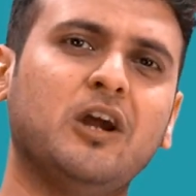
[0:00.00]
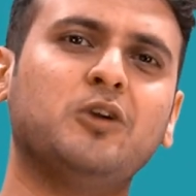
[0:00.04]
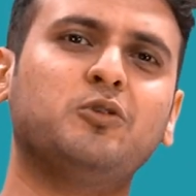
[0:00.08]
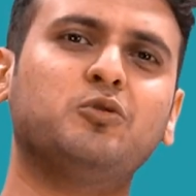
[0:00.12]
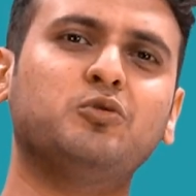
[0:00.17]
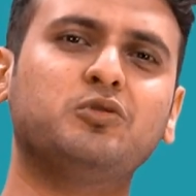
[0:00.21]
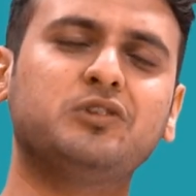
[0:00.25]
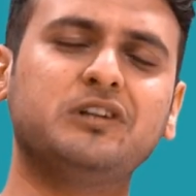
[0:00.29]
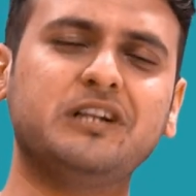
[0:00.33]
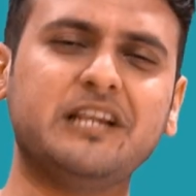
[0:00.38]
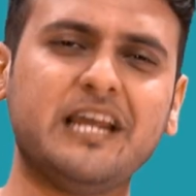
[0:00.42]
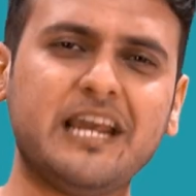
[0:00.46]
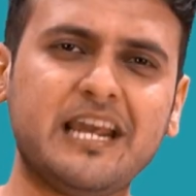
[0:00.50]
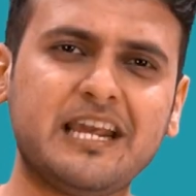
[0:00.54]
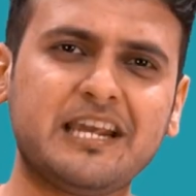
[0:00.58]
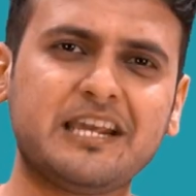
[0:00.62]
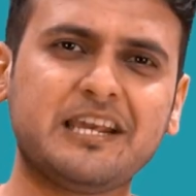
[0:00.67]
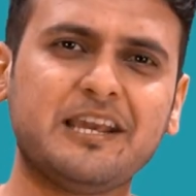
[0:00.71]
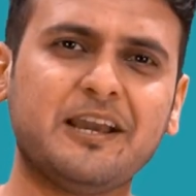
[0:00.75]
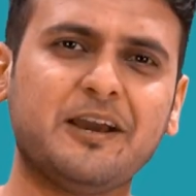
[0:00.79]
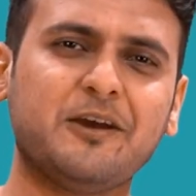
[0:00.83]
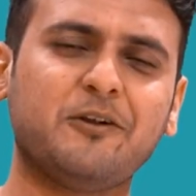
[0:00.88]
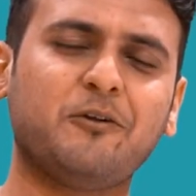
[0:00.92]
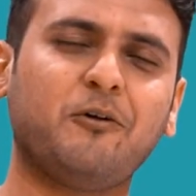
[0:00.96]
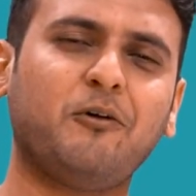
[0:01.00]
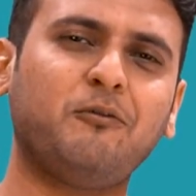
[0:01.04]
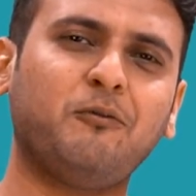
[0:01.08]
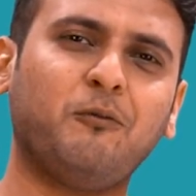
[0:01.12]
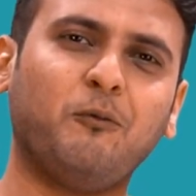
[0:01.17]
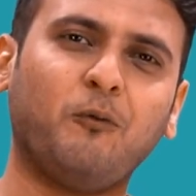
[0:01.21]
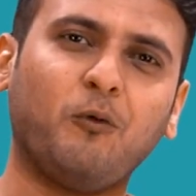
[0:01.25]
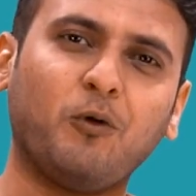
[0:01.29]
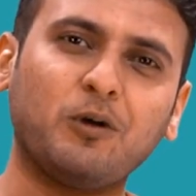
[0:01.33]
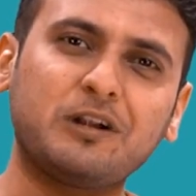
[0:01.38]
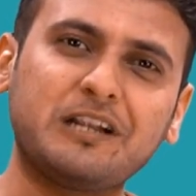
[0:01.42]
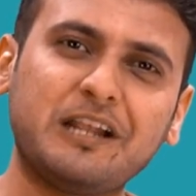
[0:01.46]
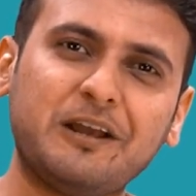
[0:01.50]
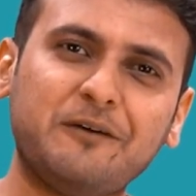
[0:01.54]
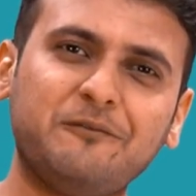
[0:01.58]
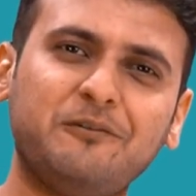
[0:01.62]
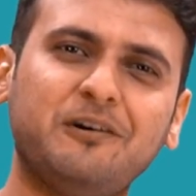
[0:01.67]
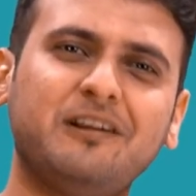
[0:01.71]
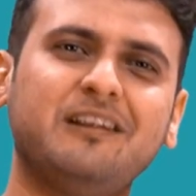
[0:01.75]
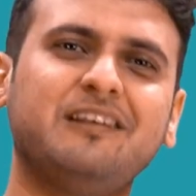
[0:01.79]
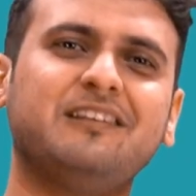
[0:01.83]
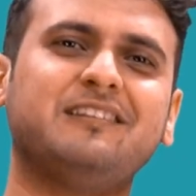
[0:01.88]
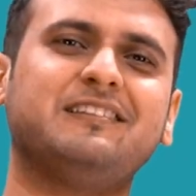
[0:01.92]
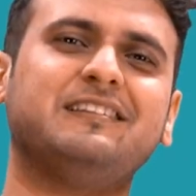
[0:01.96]
to take care of whatever
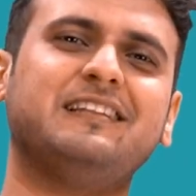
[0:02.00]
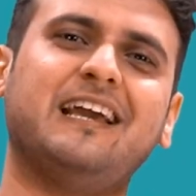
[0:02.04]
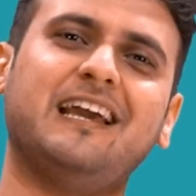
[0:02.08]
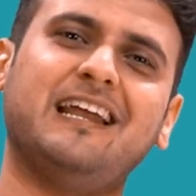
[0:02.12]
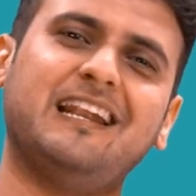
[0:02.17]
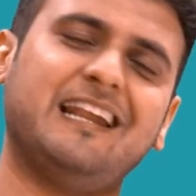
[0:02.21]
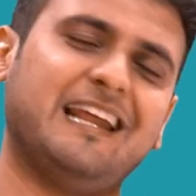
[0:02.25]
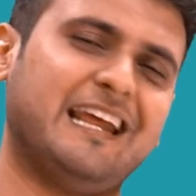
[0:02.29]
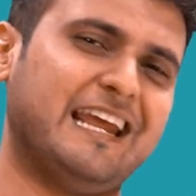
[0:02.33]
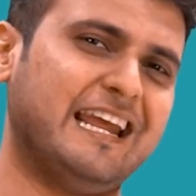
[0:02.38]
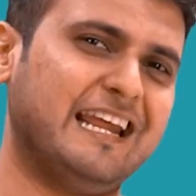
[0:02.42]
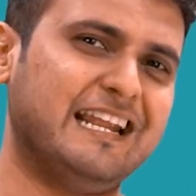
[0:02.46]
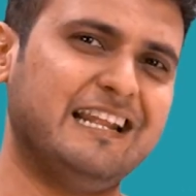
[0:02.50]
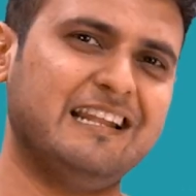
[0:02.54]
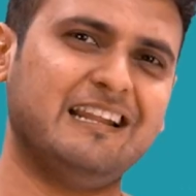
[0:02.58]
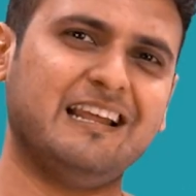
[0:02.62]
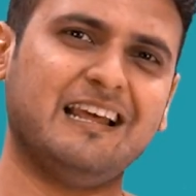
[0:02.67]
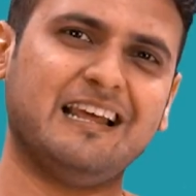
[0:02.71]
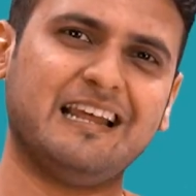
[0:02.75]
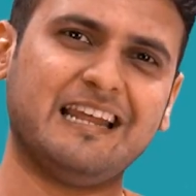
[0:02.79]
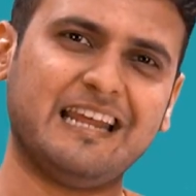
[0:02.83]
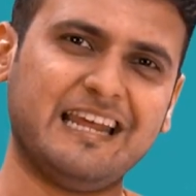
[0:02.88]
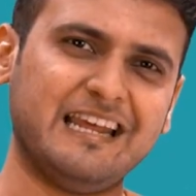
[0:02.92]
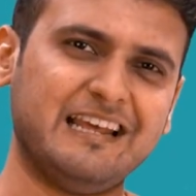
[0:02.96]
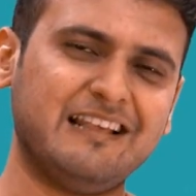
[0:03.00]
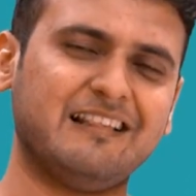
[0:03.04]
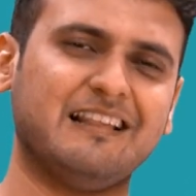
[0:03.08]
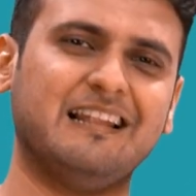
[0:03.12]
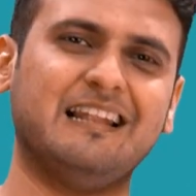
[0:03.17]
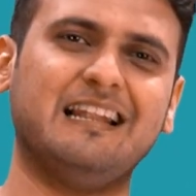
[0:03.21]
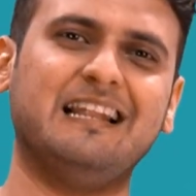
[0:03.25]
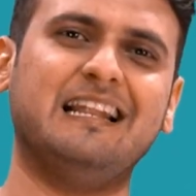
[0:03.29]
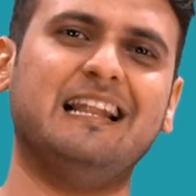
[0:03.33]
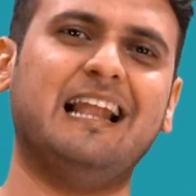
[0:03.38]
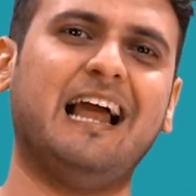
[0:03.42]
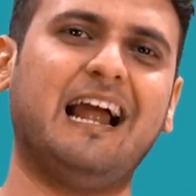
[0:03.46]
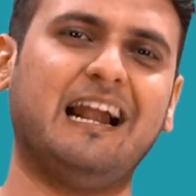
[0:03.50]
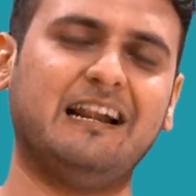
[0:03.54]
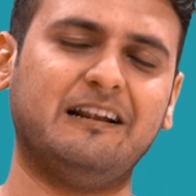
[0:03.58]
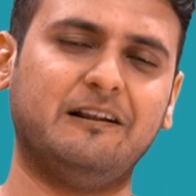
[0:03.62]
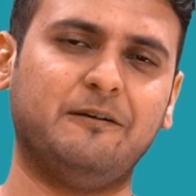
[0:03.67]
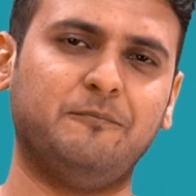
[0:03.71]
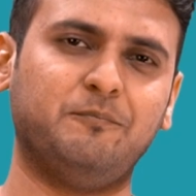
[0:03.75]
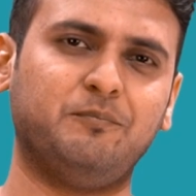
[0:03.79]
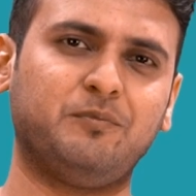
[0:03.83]
is there in his land.